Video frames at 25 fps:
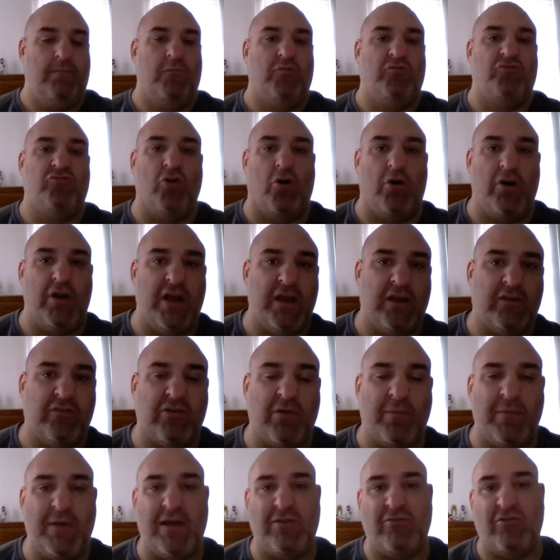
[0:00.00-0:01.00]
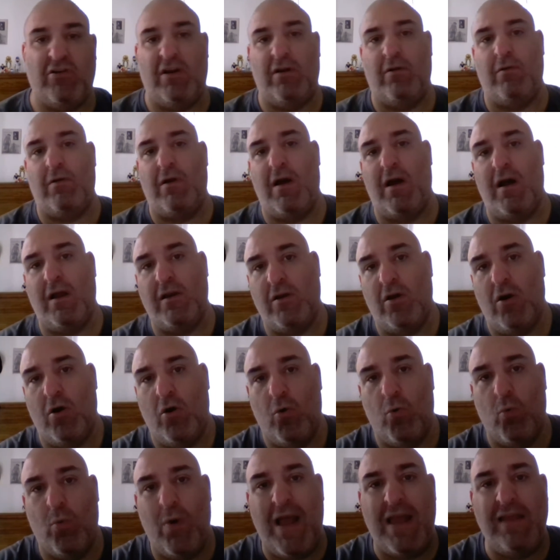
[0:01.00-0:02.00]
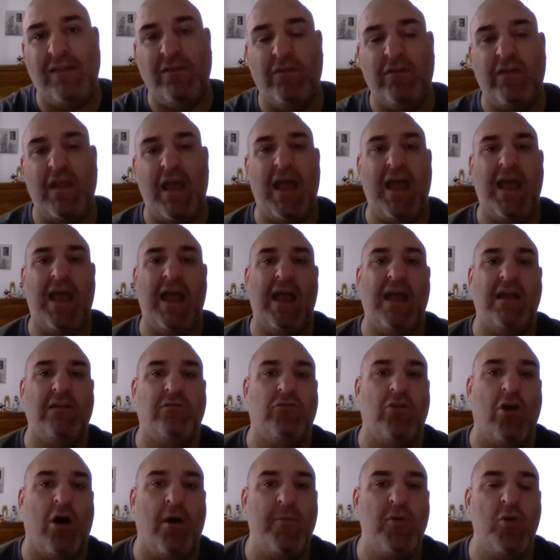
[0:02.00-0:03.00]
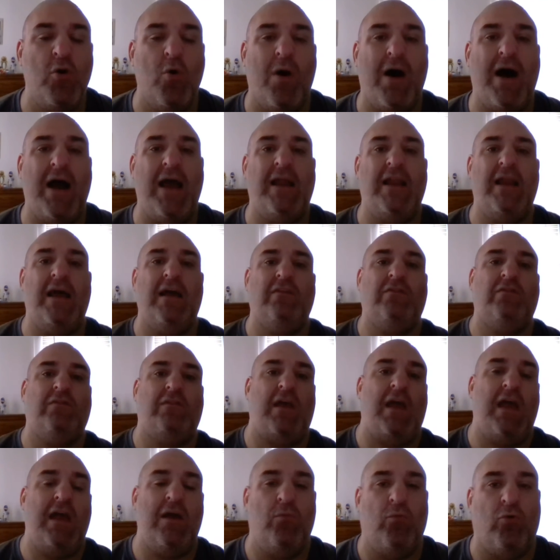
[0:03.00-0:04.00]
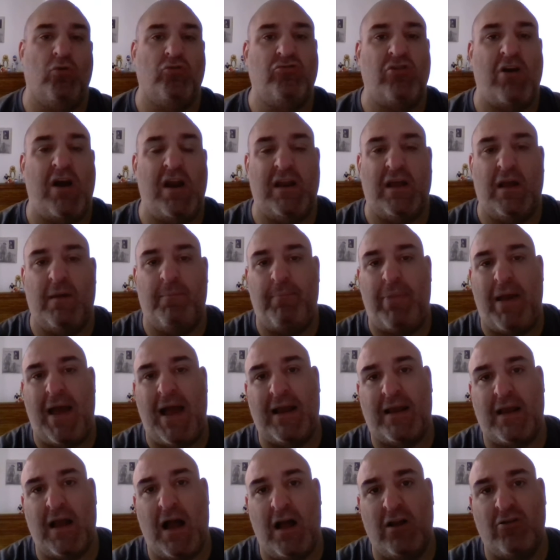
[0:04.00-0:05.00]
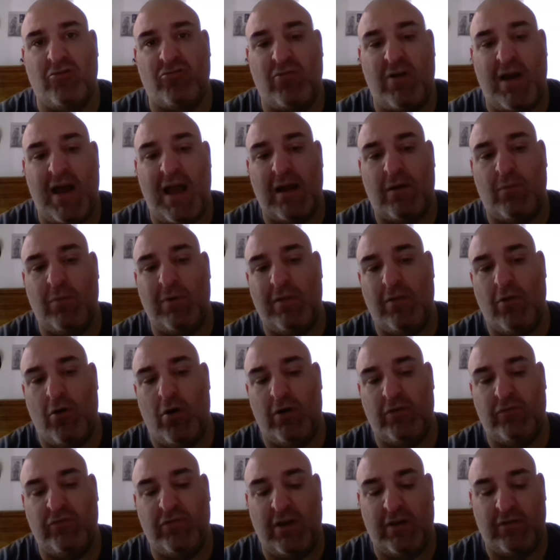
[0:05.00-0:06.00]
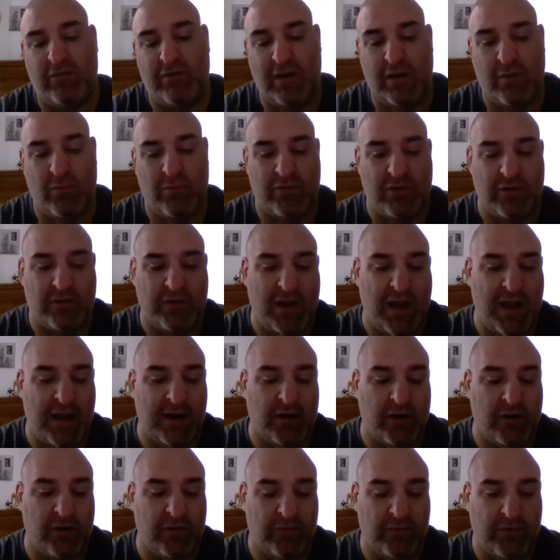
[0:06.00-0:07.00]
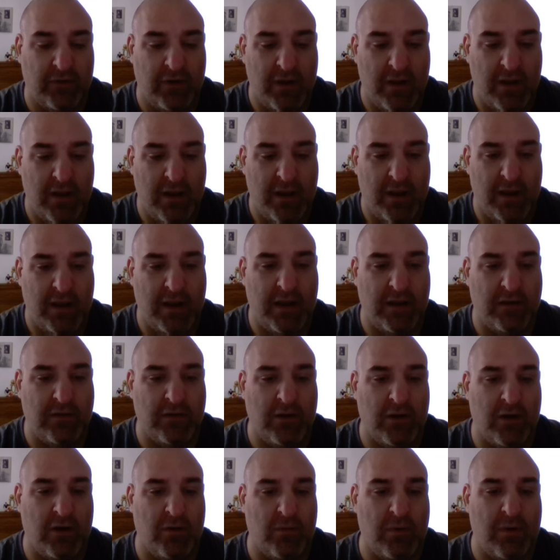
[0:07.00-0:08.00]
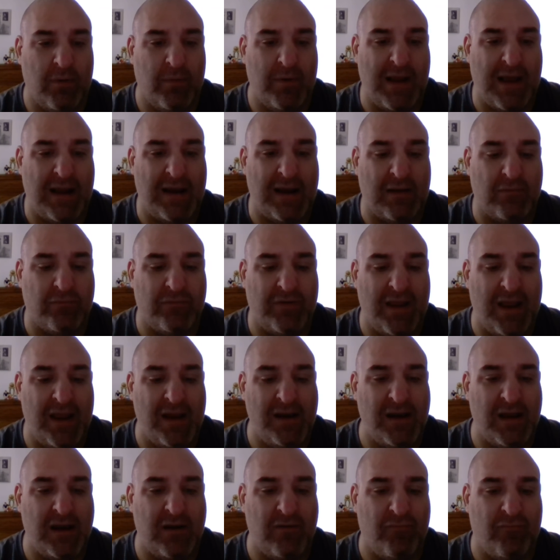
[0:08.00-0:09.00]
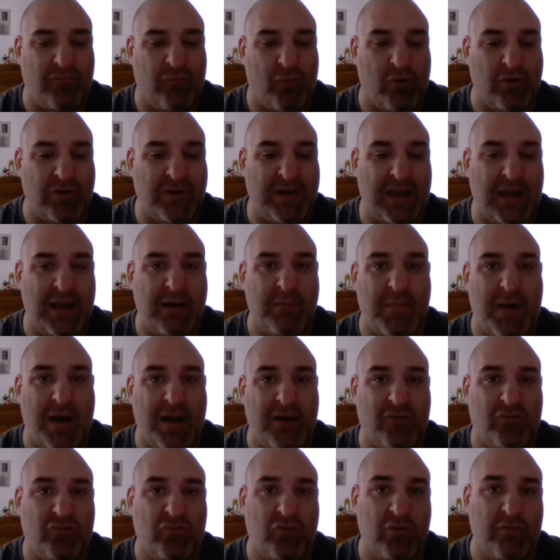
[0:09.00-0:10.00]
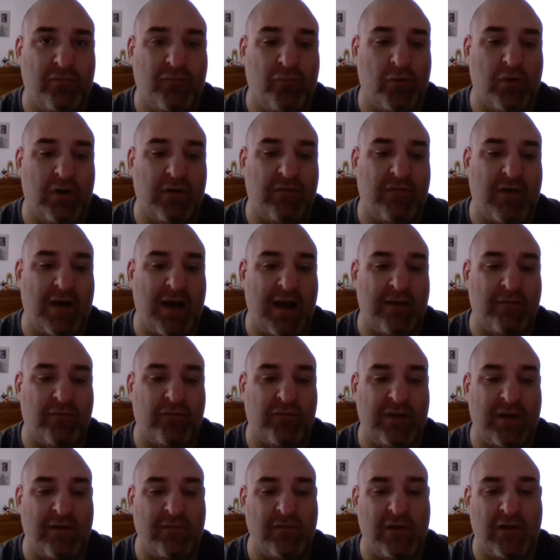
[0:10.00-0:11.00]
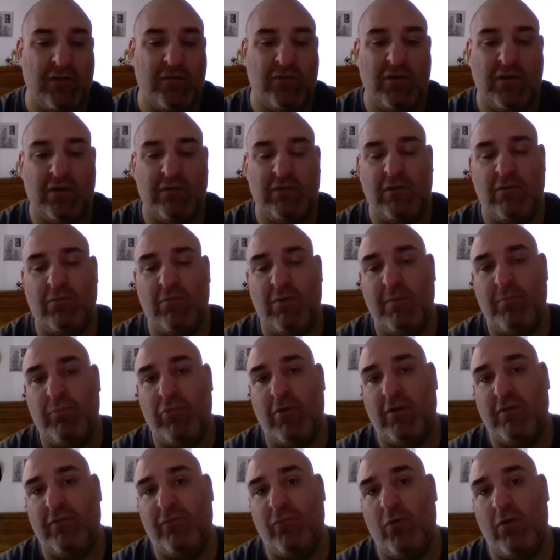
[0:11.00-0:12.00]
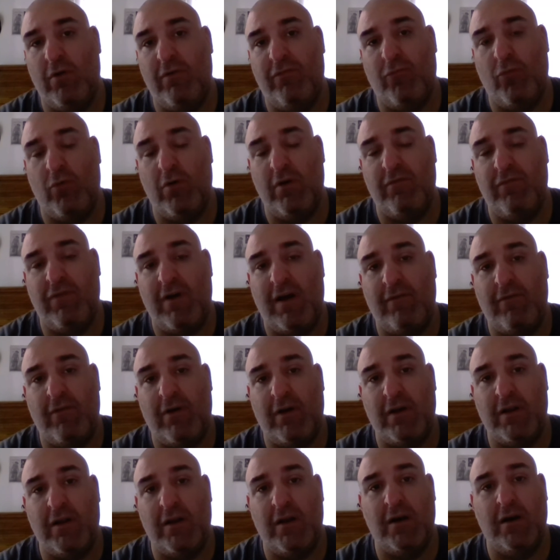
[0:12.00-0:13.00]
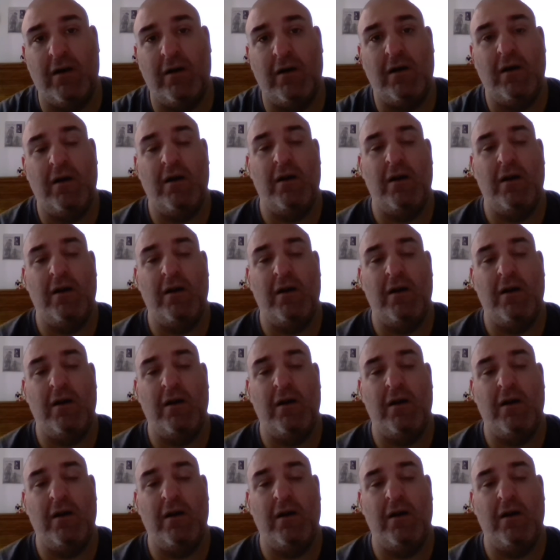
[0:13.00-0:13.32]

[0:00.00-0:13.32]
Sean Hicks coming at you here on Wednesday, WINS Day. We'll try to get back on track. We lost yesterday with the Tigers. And where are we at now? 10-14 minus 245, 17-63 plus 445 on the year.